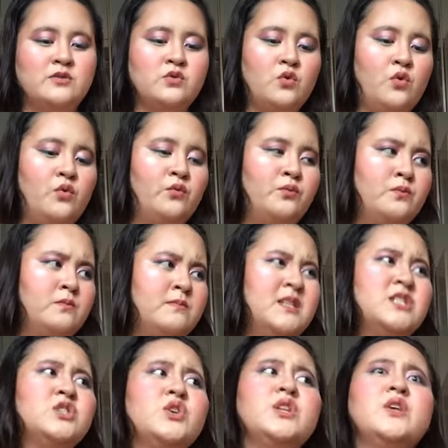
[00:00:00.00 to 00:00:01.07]
So,
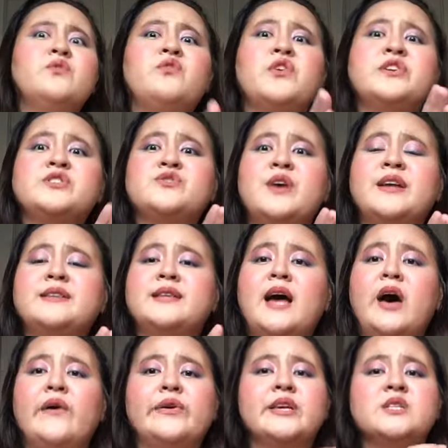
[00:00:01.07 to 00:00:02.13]
Miss Universe right
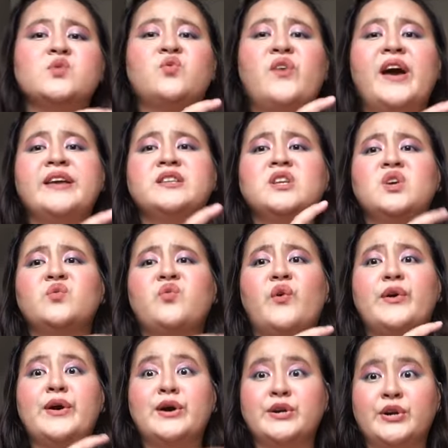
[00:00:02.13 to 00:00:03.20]
now is finding
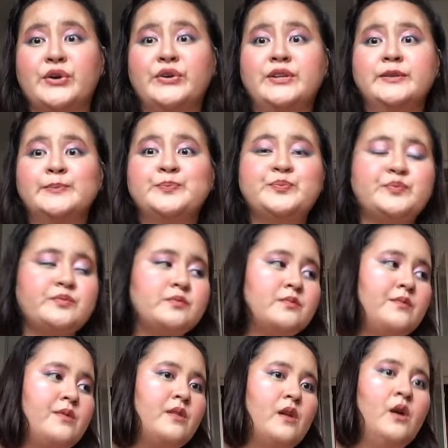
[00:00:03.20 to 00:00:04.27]
for a girl
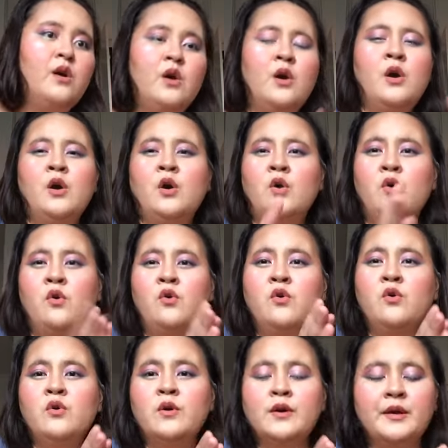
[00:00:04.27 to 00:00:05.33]

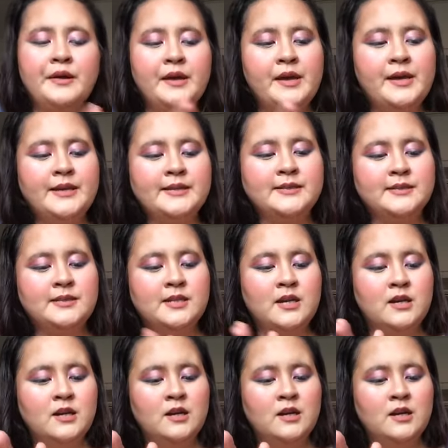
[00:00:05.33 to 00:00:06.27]
who has